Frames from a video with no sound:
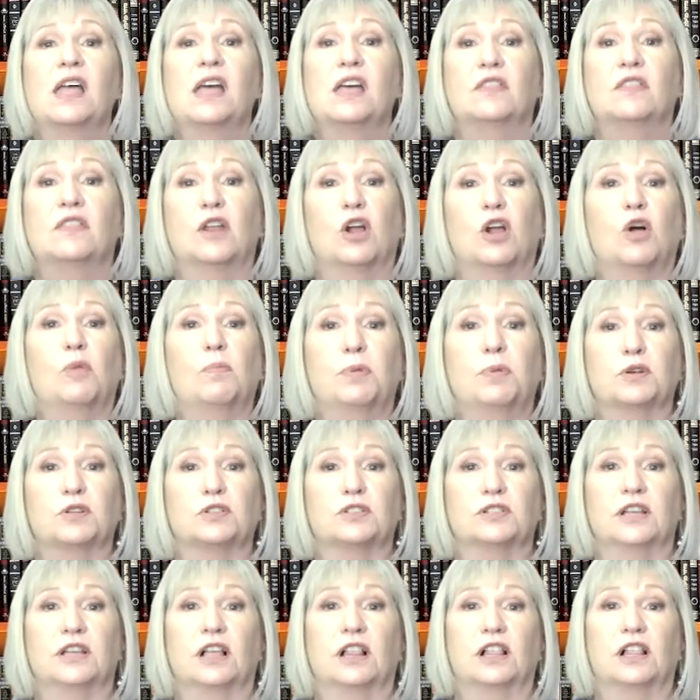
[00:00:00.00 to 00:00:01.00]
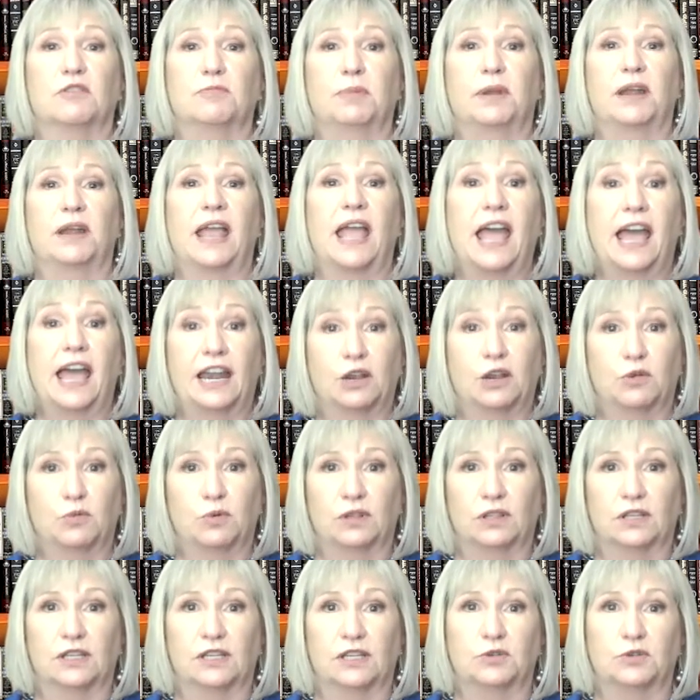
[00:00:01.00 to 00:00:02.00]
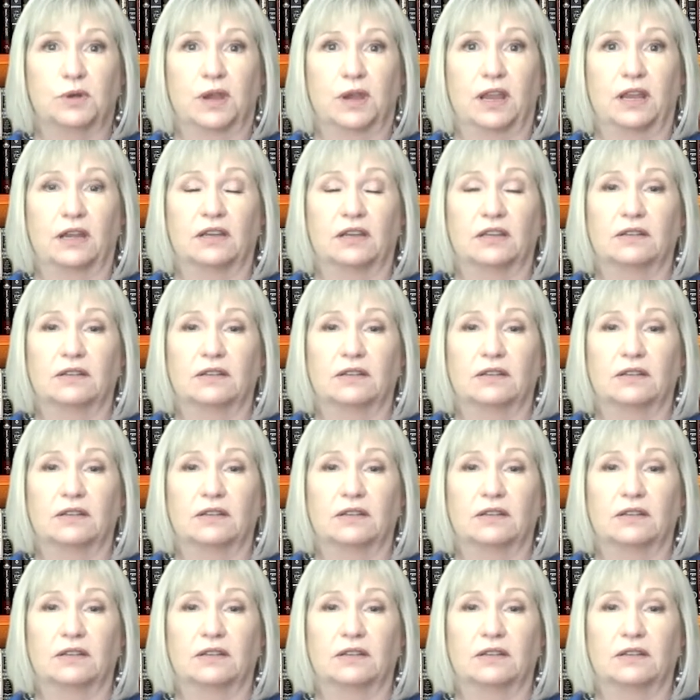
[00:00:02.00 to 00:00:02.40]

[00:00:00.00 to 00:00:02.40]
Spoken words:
that all personnel have been adequately trained.